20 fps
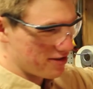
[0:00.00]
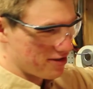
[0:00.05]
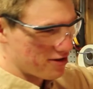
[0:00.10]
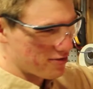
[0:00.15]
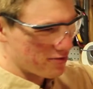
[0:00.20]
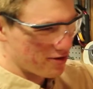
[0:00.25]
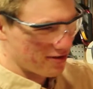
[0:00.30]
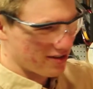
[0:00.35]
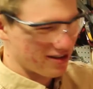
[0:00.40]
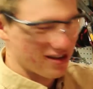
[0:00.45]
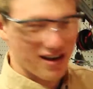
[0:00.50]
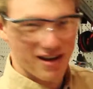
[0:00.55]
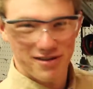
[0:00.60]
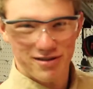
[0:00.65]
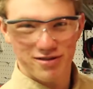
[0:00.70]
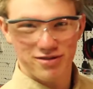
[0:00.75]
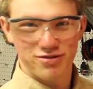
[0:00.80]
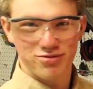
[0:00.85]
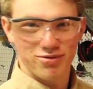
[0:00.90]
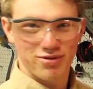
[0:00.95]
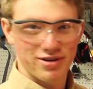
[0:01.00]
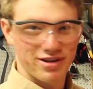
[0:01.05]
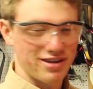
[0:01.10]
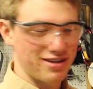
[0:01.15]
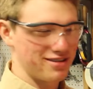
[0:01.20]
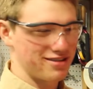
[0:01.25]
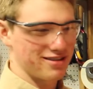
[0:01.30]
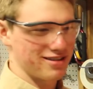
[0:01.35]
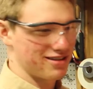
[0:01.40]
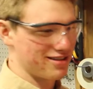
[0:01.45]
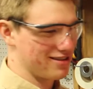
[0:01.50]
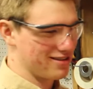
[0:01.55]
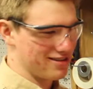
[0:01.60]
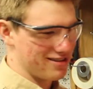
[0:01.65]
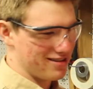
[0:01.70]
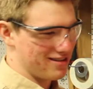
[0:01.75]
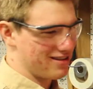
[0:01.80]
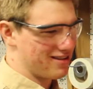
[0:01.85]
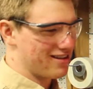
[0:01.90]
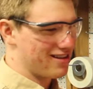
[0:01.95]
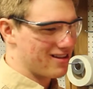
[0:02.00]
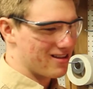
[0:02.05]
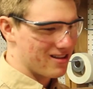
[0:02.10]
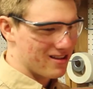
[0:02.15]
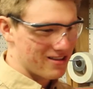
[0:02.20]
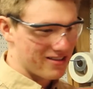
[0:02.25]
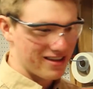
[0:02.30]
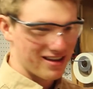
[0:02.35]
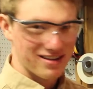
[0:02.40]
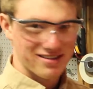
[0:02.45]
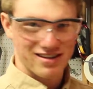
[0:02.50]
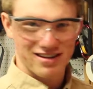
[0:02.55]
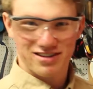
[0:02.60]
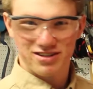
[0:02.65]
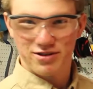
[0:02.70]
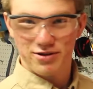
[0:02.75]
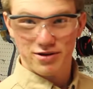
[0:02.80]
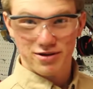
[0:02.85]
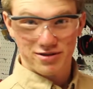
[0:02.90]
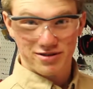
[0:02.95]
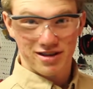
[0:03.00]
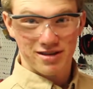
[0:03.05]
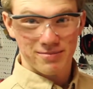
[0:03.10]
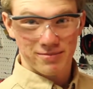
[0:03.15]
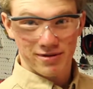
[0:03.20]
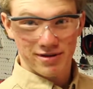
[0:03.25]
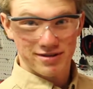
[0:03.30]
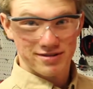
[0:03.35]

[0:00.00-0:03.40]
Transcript: do run like 120 to, I think it's like $210